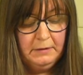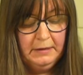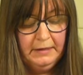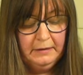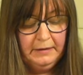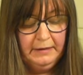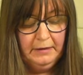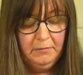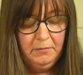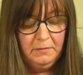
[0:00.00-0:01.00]
needle
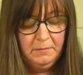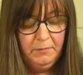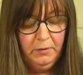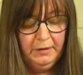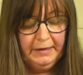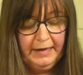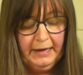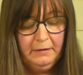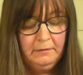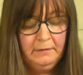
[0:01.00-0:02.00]
in, pull
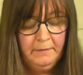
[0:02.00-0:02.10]
again,